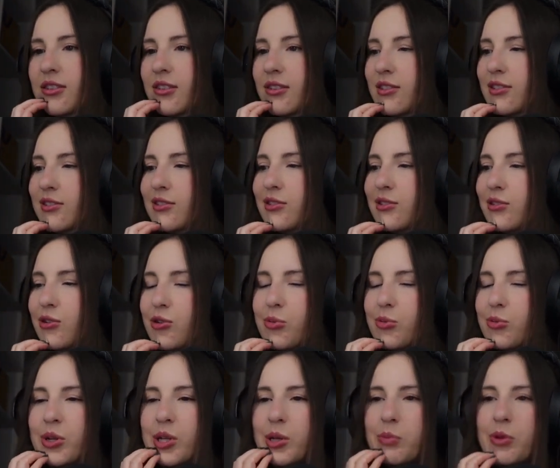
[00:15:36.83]
are so
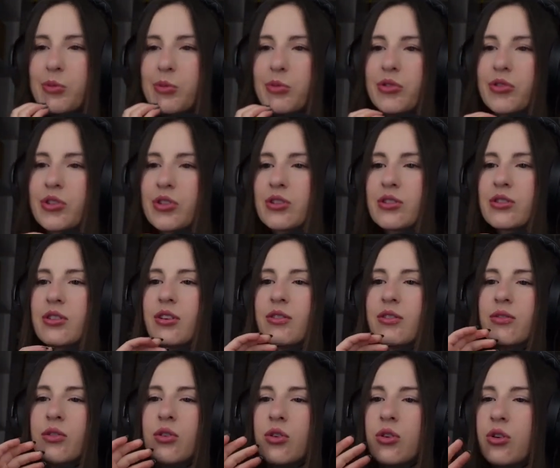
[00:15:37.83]
many people that just have
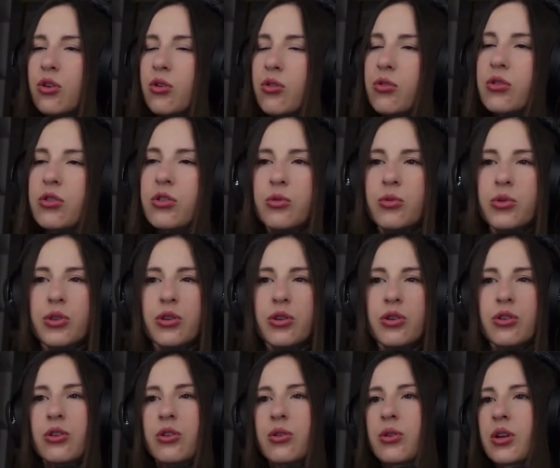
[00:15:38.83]
no clue what they're
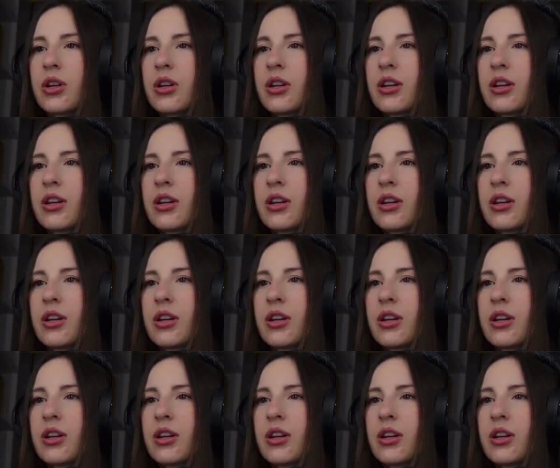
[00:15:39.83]
doing,